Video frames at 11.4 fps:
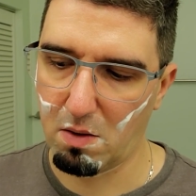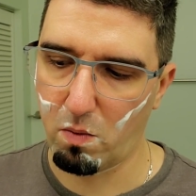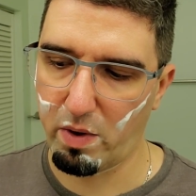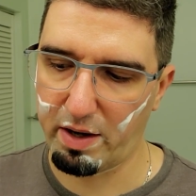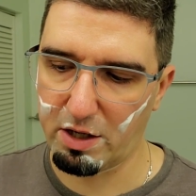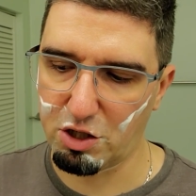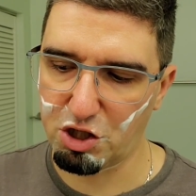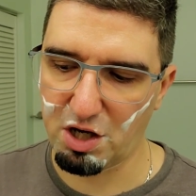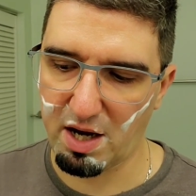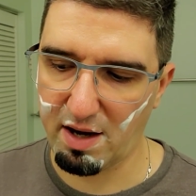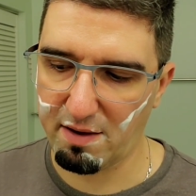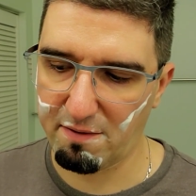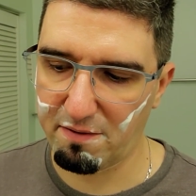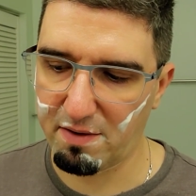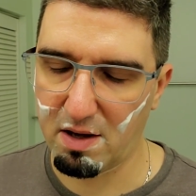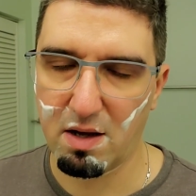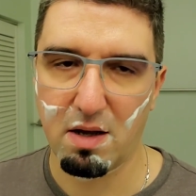when I
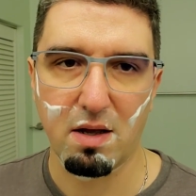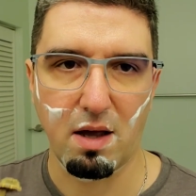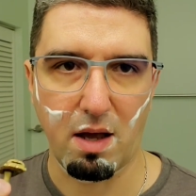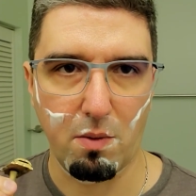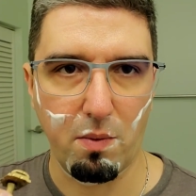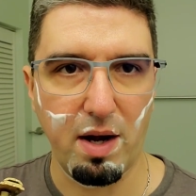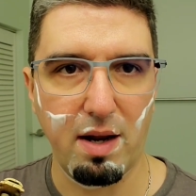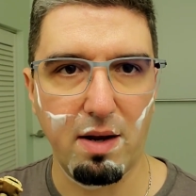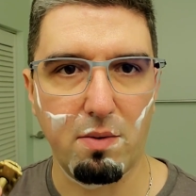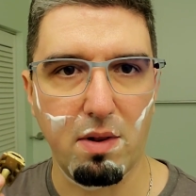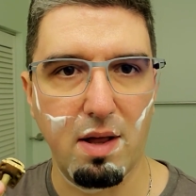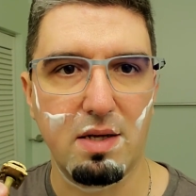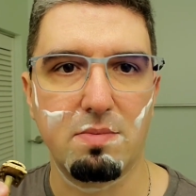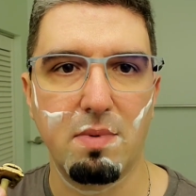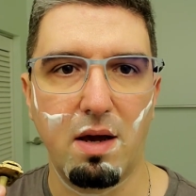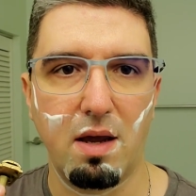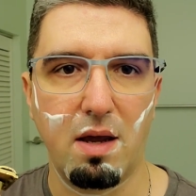shave, I really relax
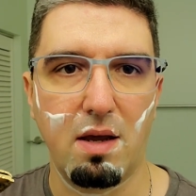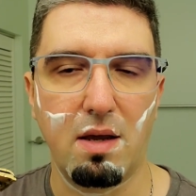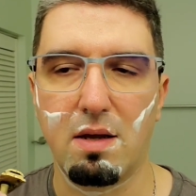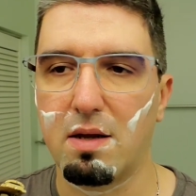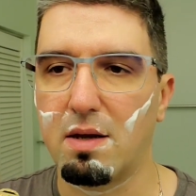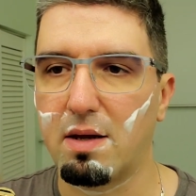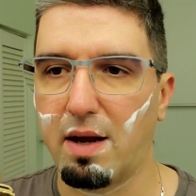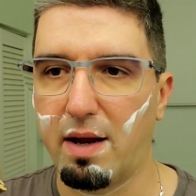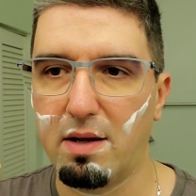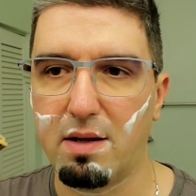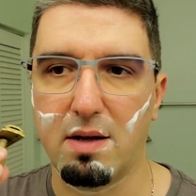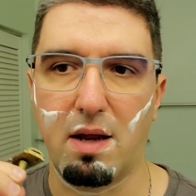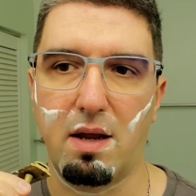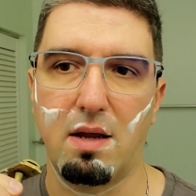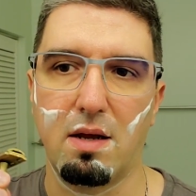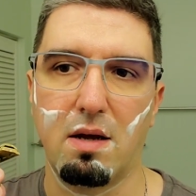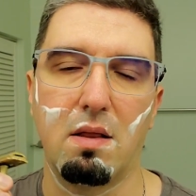my hand and
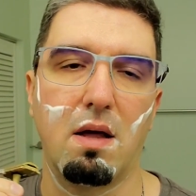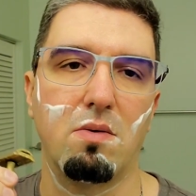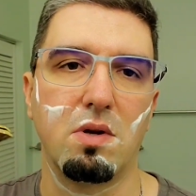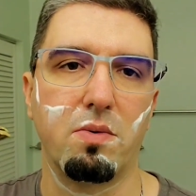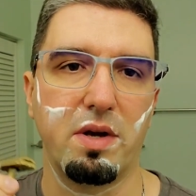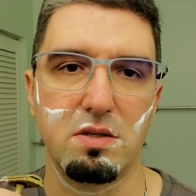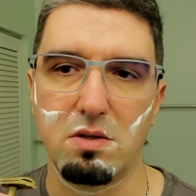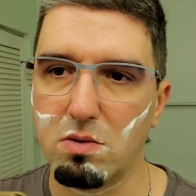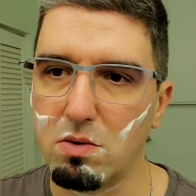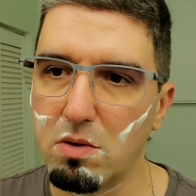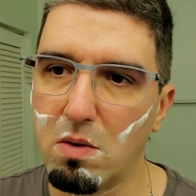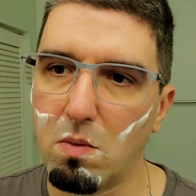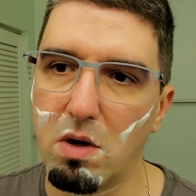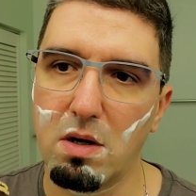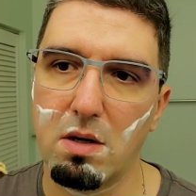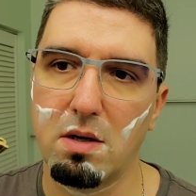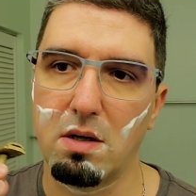I allow the razor to do the
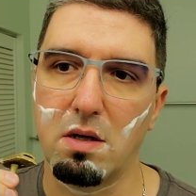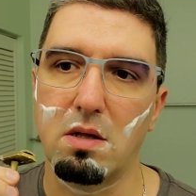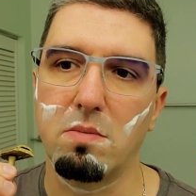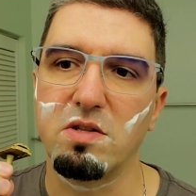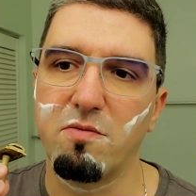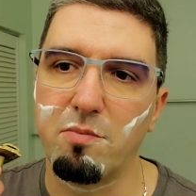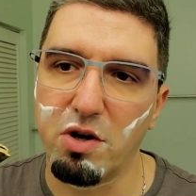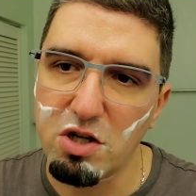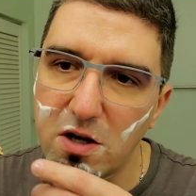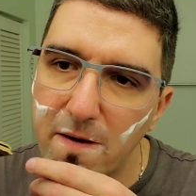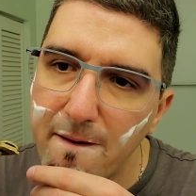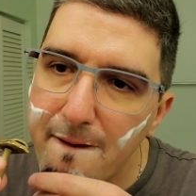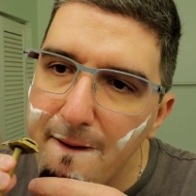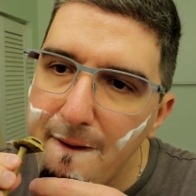work in terms of pressure.